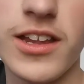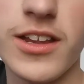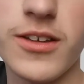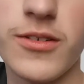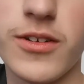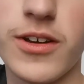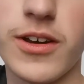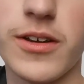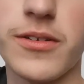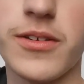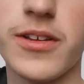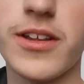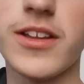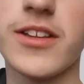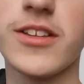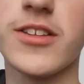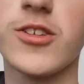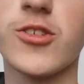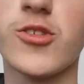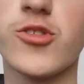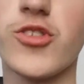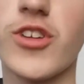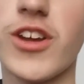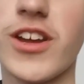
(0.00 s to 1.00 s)
Anyway, I'm getting
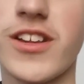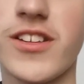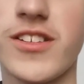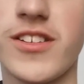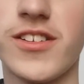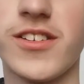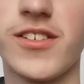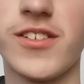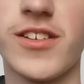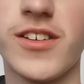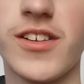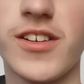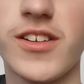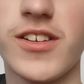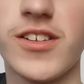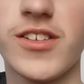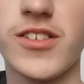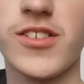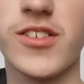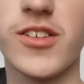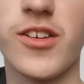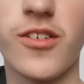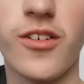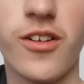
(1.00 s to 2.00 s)
distracted,
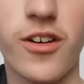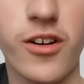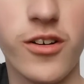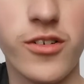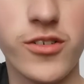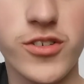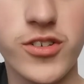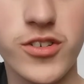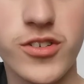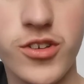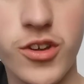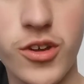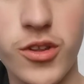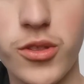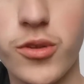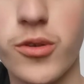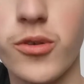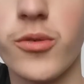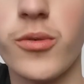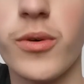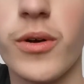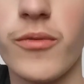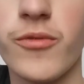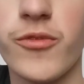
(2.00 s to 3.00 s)
so I'll just go
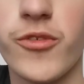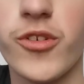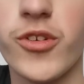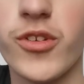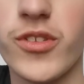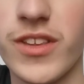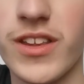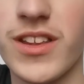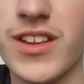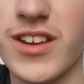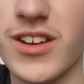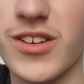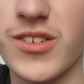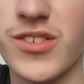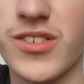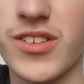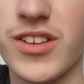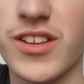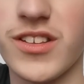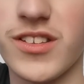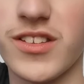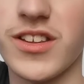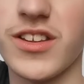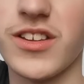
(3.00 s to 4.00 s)
through one for and then I'll
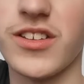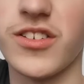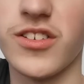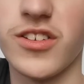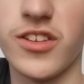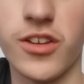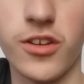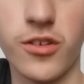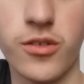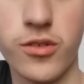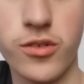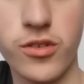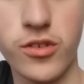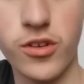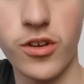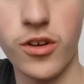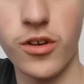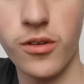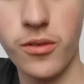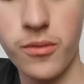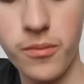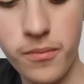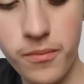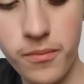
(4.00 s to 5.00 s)
start teaching you. So.